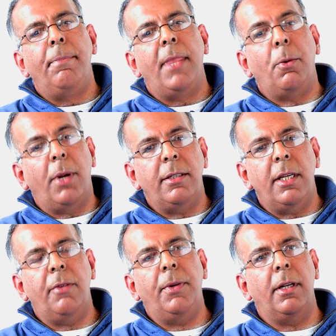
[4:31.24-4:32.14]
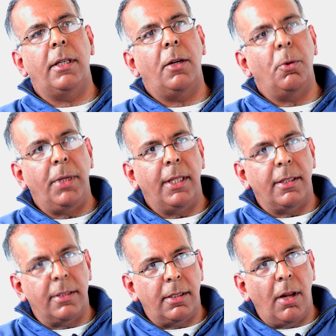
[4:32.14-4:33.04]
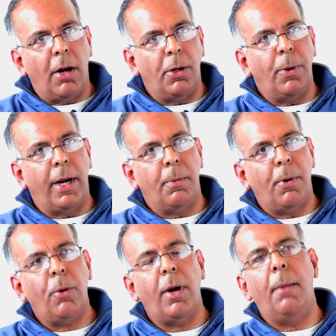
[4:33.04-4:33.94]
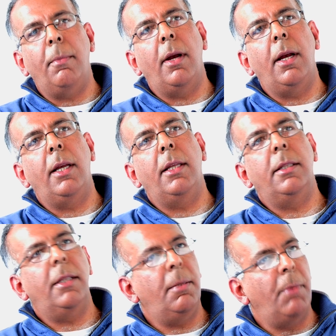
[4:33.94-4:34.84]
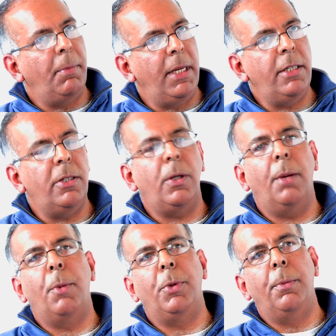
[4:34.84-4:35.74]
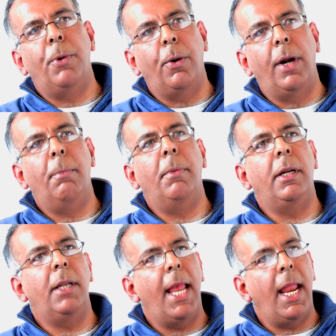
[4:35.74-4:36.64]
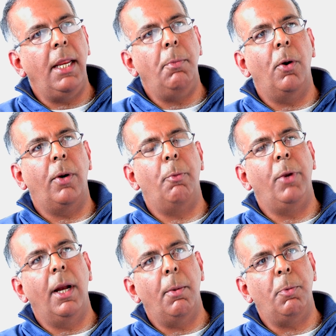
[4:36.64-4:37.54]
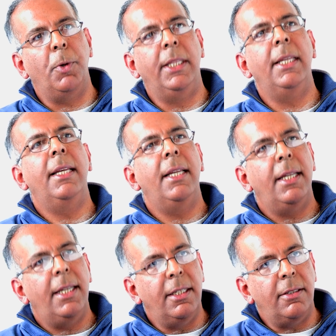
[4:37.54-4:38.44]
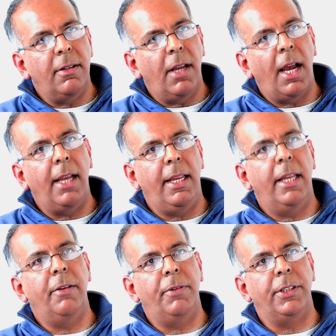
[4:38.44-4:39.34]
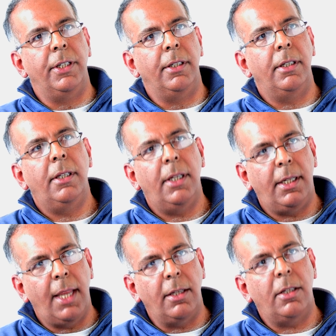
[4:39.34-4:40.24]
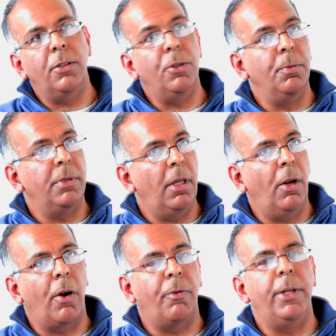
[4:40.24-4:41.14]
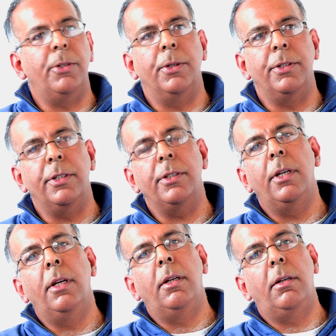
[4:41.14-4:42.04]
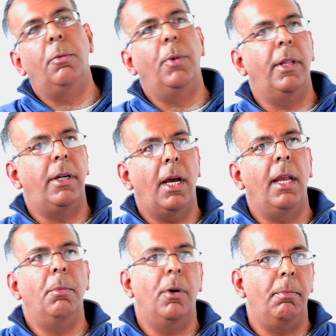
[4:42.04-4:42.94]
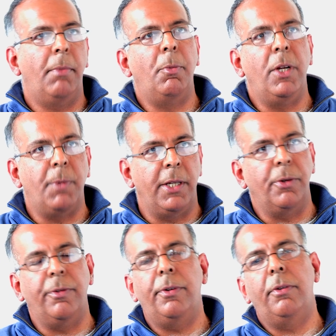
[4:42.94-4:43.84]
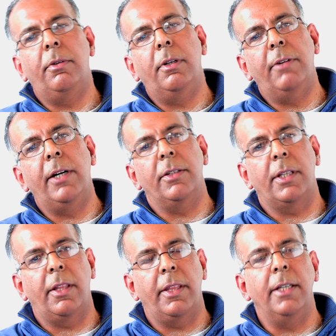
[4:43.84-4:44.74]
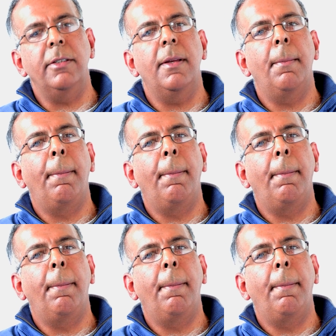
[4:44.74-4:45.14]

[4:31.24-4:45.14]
And when I say difficult, I don't mean that it's hard to write a program. It might be easy to come up with a program, but any program we come up with is highly inefficient. It consumes a lot of resources, whether time or memory space or various other things.